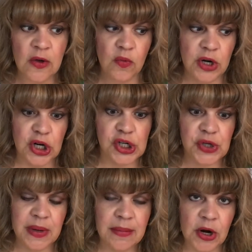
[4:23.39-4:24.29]
When you're
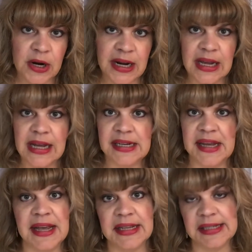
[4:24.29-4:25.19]
doing marketing, it
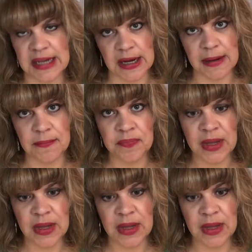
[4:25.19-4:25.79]
takes time.